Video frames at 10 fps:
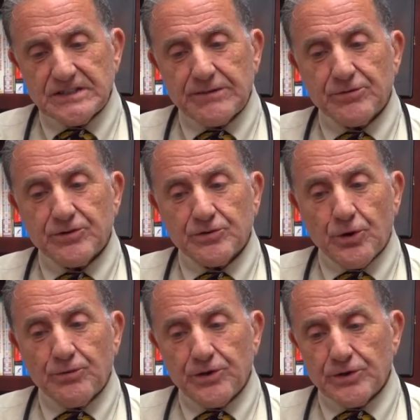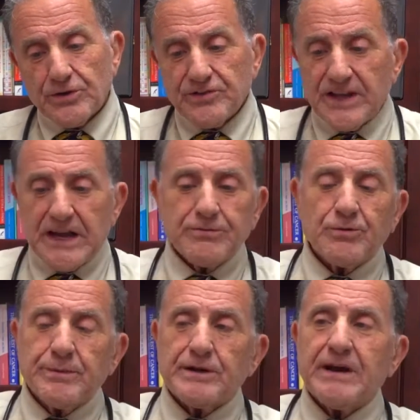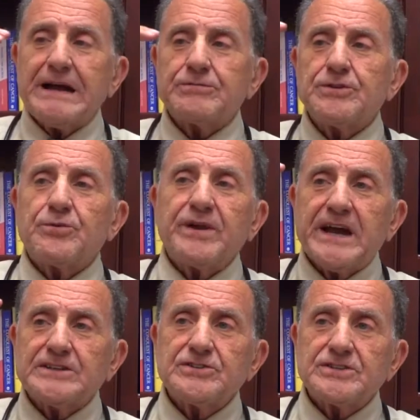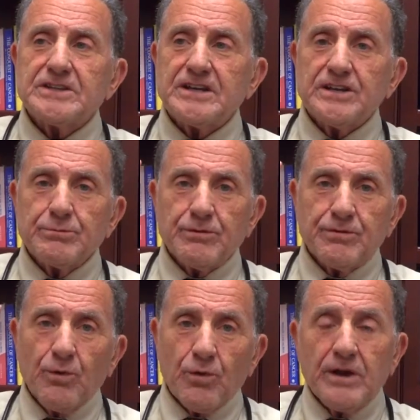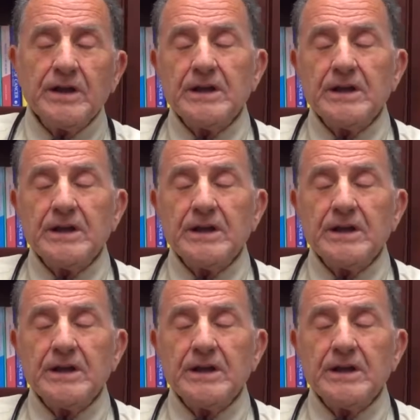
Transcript: After it's over, you notice, hey, I feel better after the reaction than I did before,